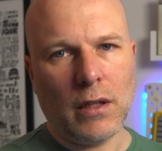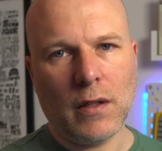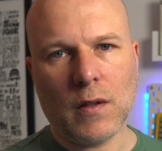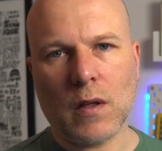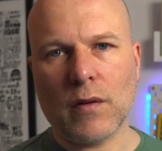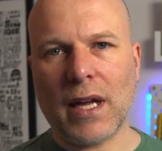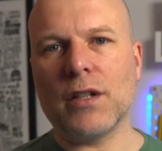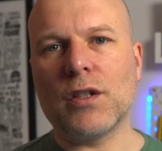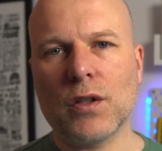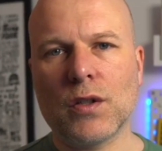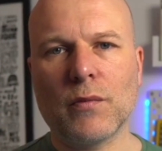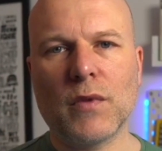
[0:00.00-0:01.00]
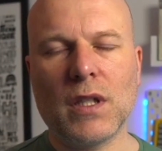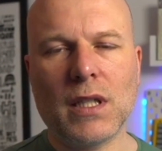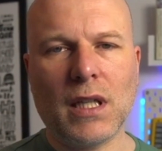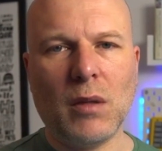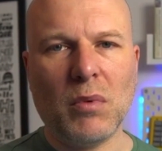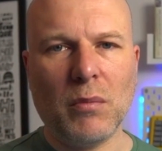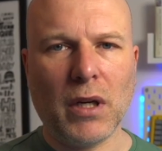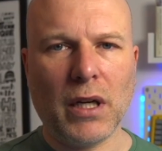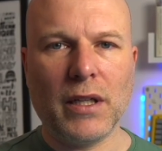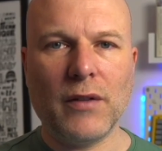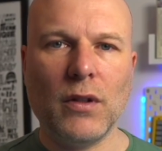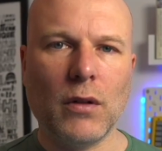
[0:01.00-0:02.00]
So that is just something to keep in mind
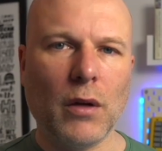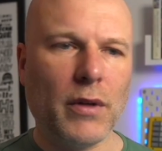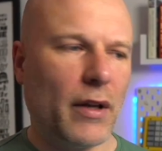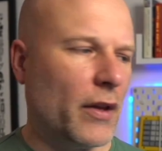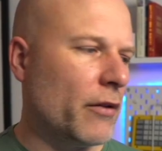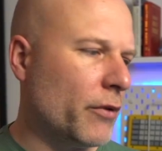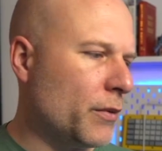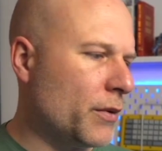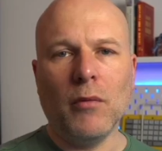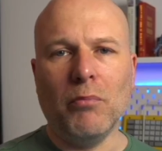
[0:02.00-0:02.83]
if you go down that route.